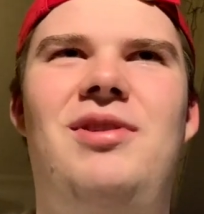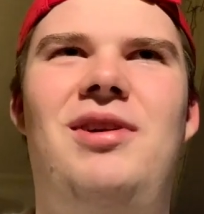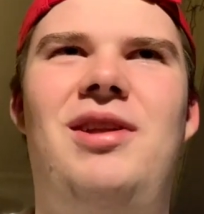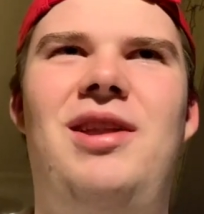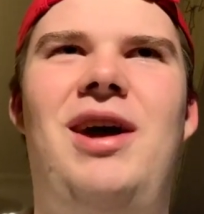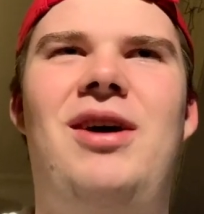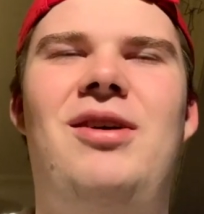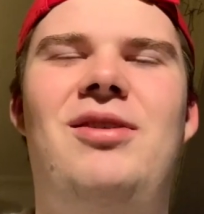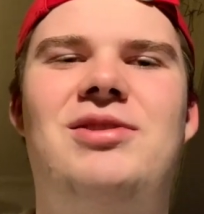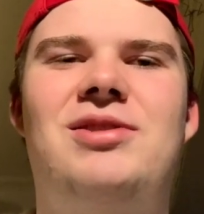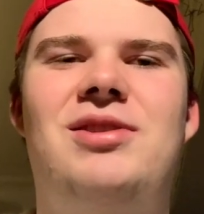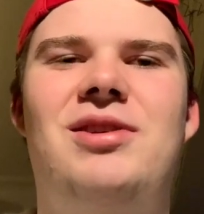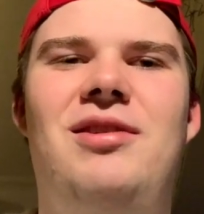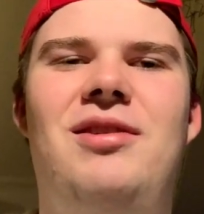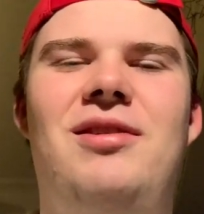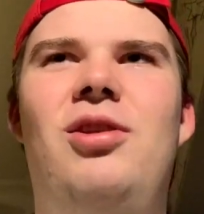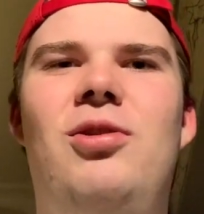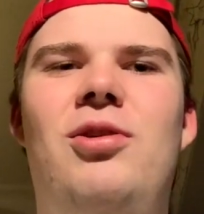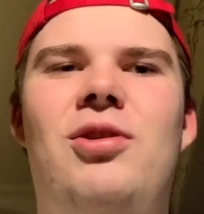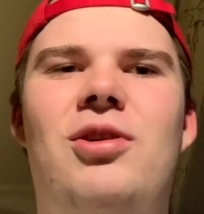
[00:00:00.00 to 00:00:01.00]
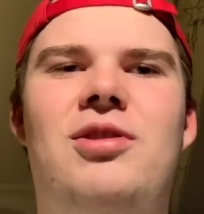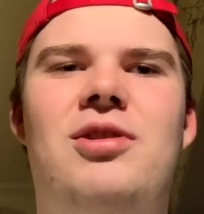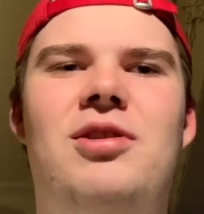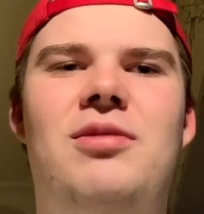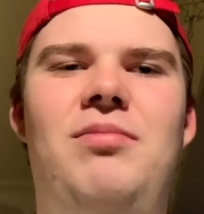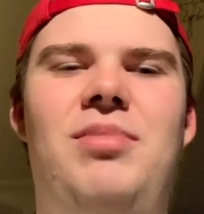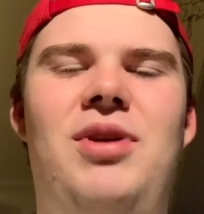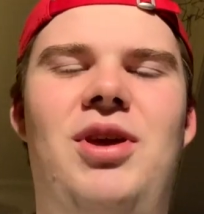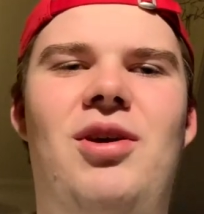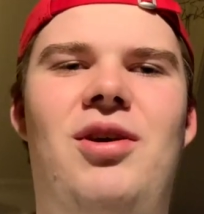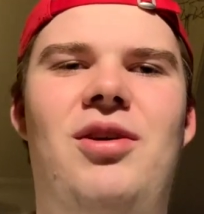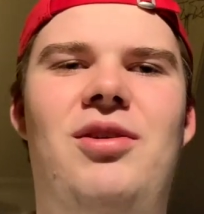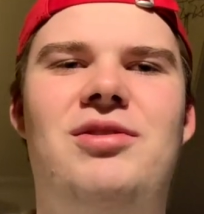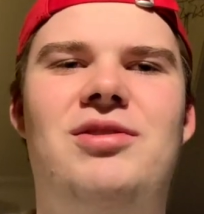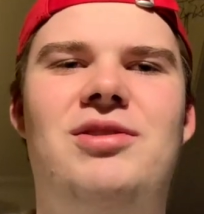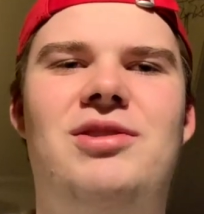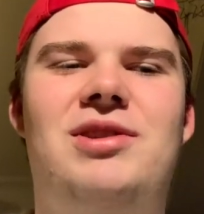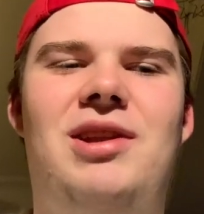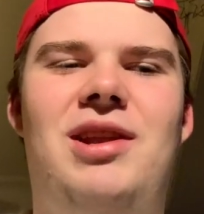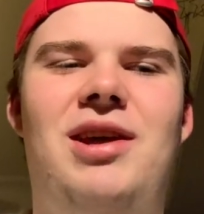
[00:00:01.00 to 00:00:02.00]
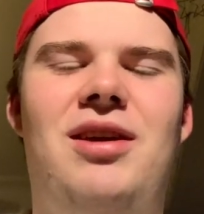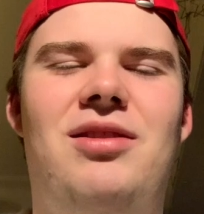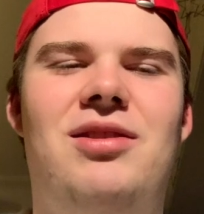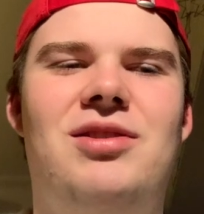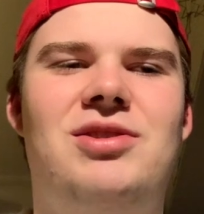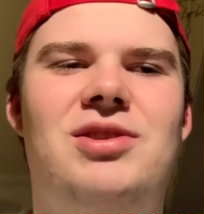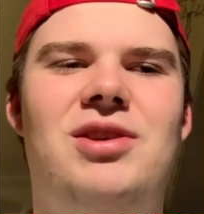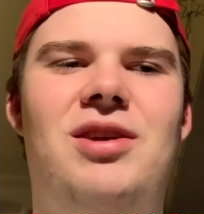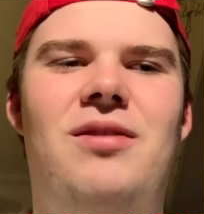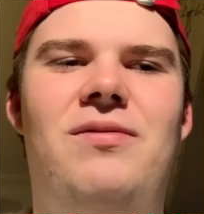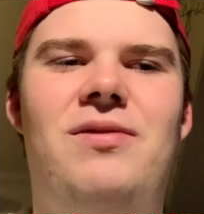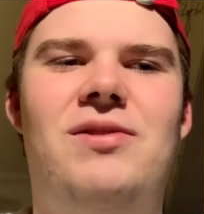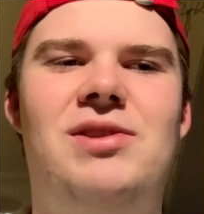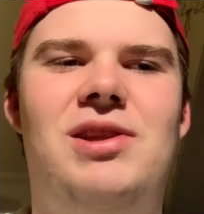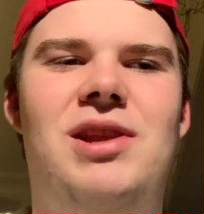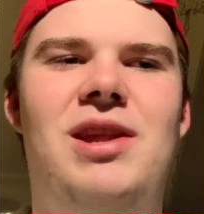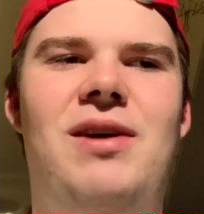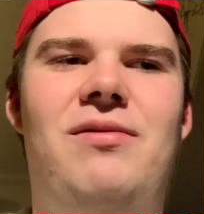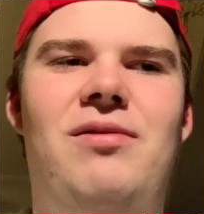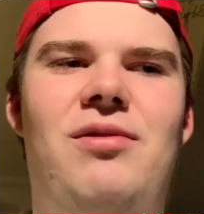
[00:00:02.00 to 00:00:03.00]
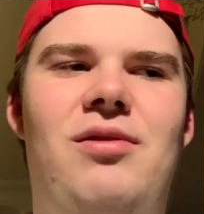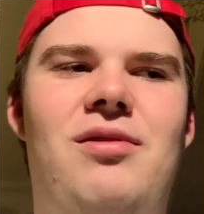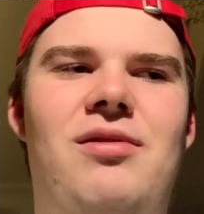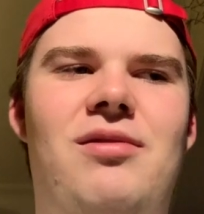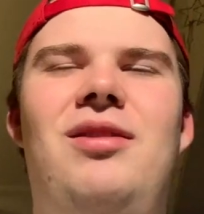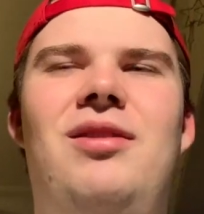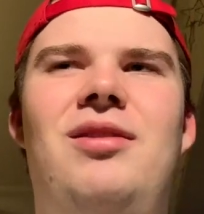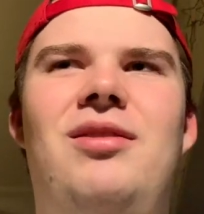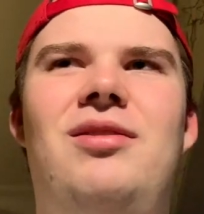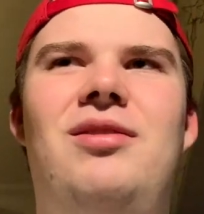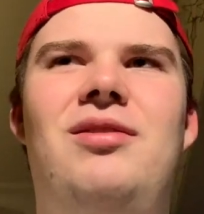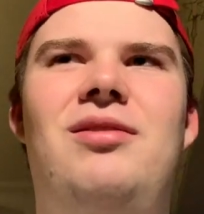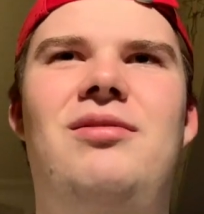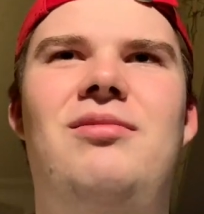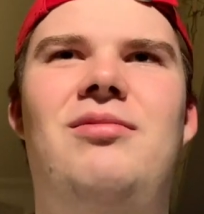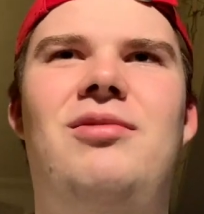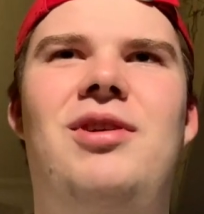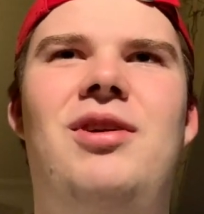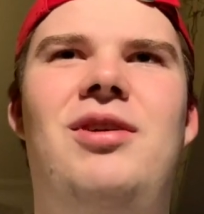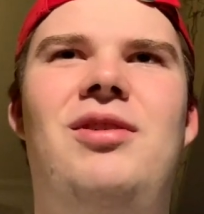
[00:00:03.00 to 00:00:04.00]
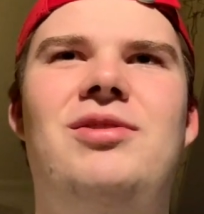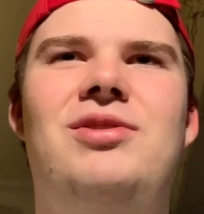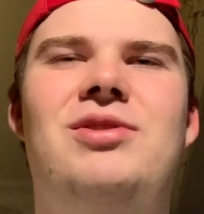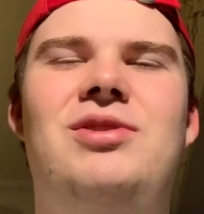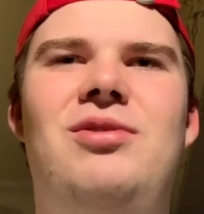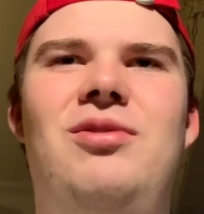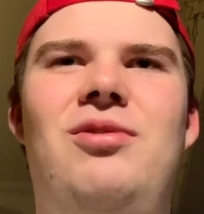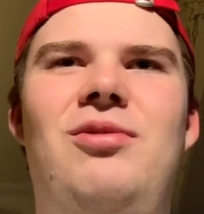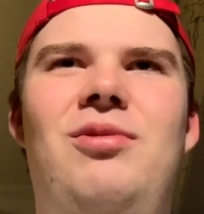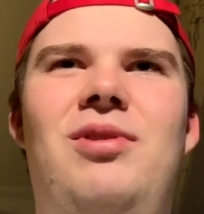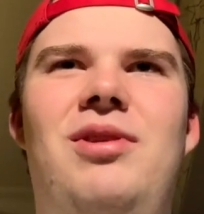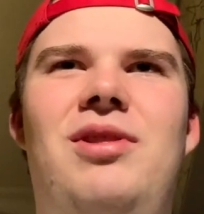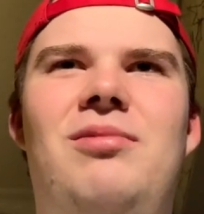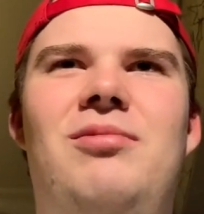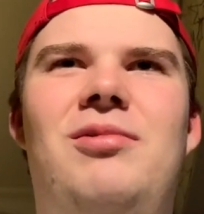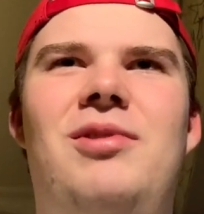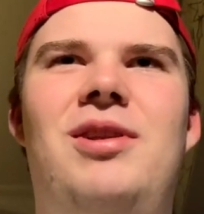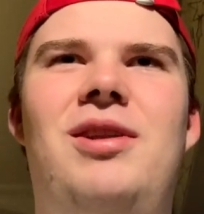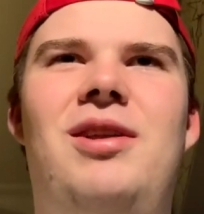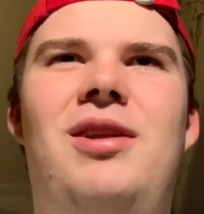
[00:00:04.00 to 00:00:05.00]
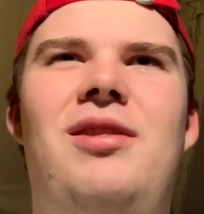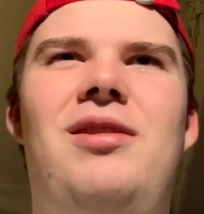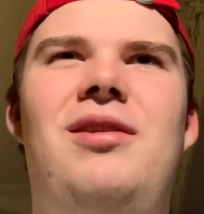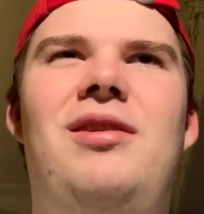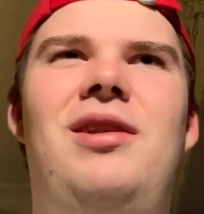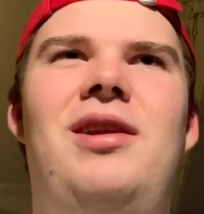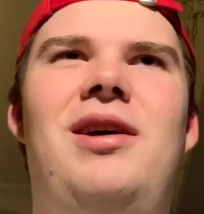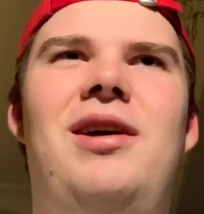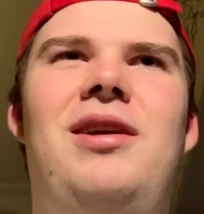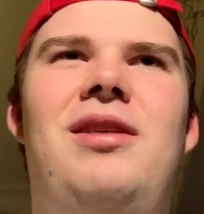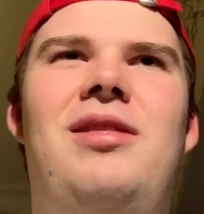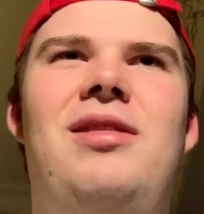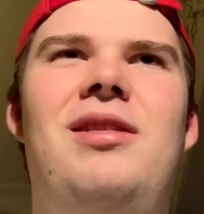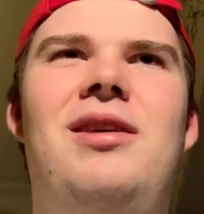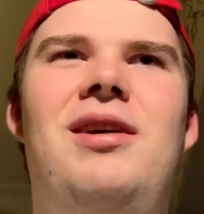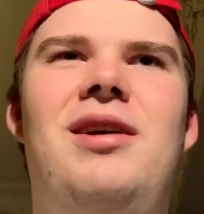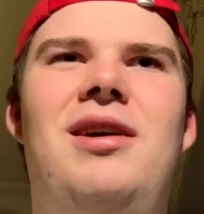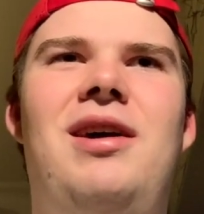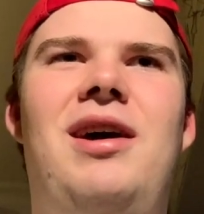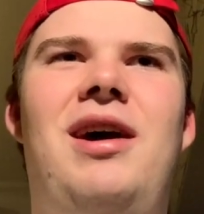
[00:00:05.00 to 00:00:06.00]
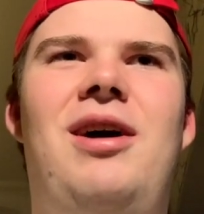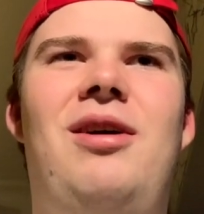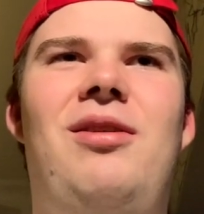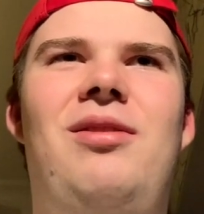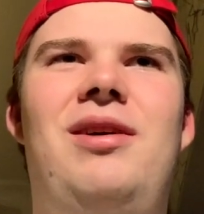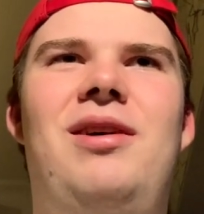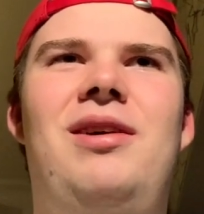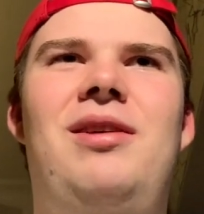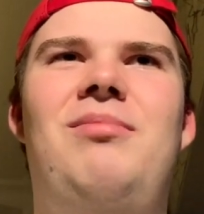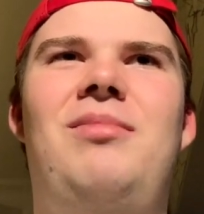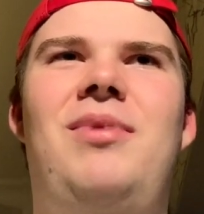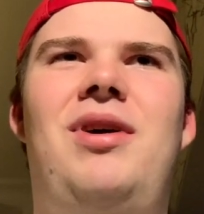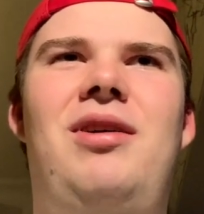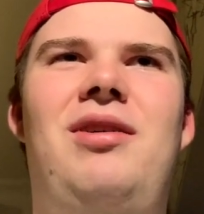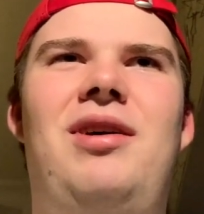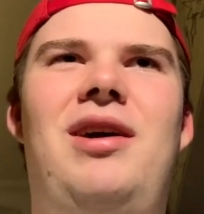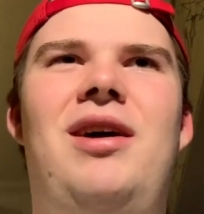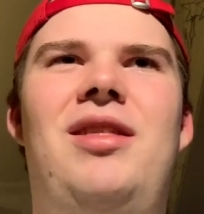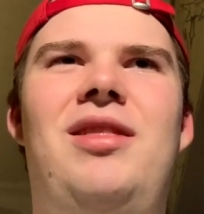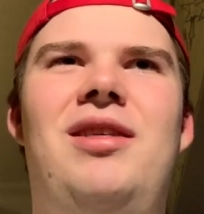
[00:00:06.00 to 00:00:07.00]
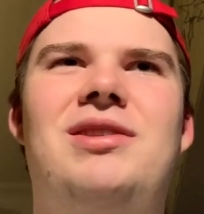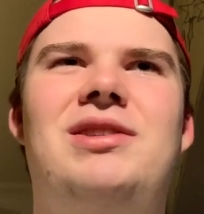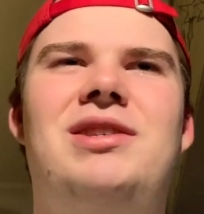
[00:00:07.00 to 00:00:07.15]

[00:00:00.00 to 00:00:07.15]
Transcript: and how to look beyond like the surface level that girls do with one another, like how there's